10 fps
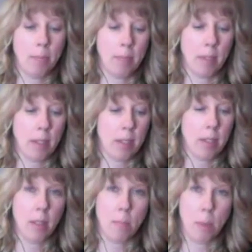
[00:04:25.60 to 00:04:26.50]

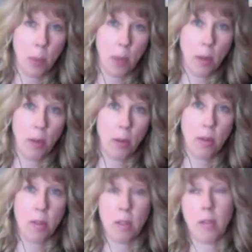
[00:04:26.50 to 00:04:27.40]
sleeping
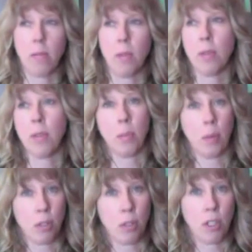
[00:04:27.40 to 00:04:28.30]
pills, and with the
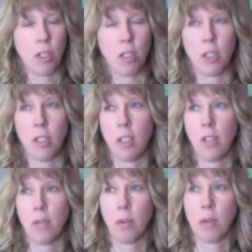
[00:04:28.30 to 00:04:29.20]
depression,
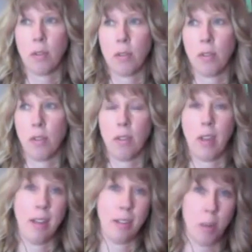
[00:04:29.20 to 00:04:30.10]
of course,
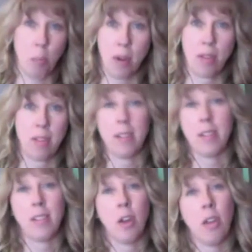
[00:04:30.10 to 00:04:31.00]

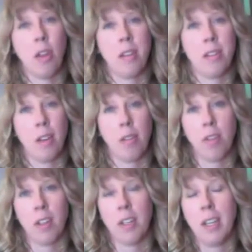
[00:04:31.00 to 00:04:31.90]
antidepressants and all that stuff.
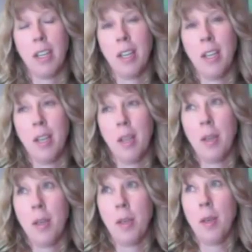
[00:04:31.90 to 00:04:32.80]
And
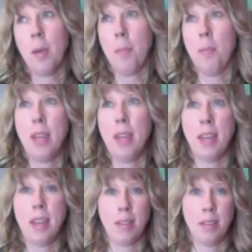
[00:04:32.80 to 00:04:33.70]
being, I
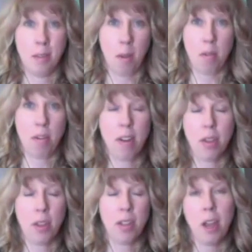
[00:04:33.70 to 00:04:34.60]
guess, stubborn
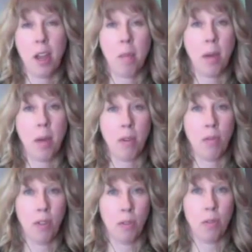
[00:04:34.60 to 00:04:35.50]
at the time, I
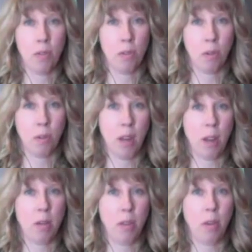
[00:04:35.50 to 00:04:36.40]
refused to go
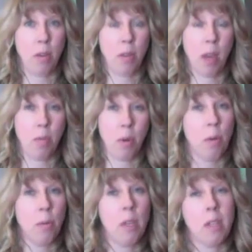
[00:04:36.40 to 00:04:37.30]
down that
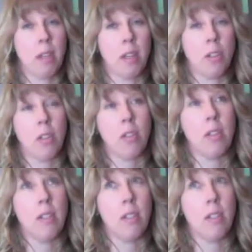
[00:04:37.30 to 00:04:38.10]
road because I just